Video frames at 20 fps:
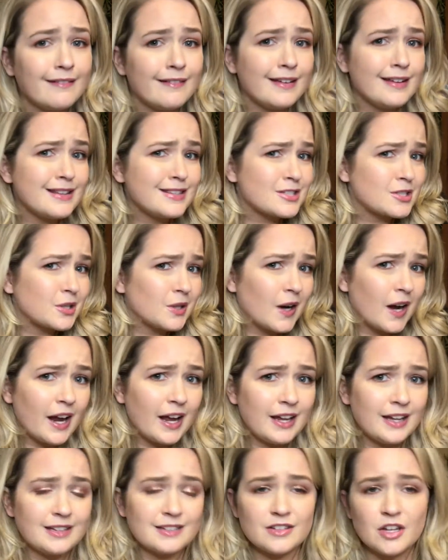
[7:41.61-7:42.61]
It's
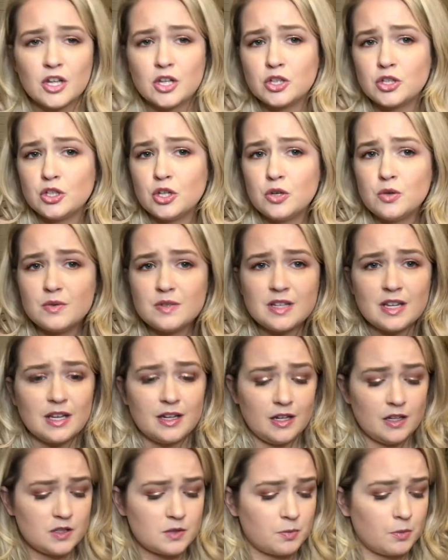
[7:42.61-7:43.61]
great. Use it.
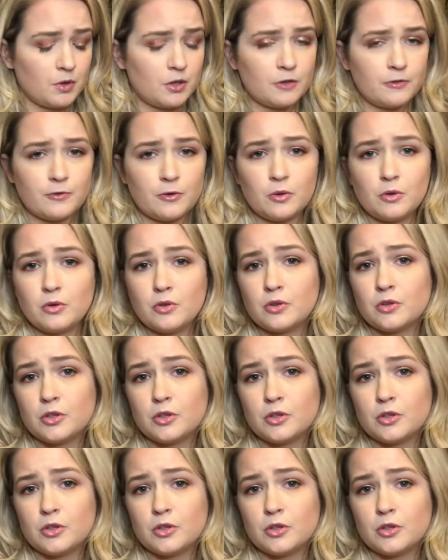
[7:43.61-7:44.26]
It's wonderful.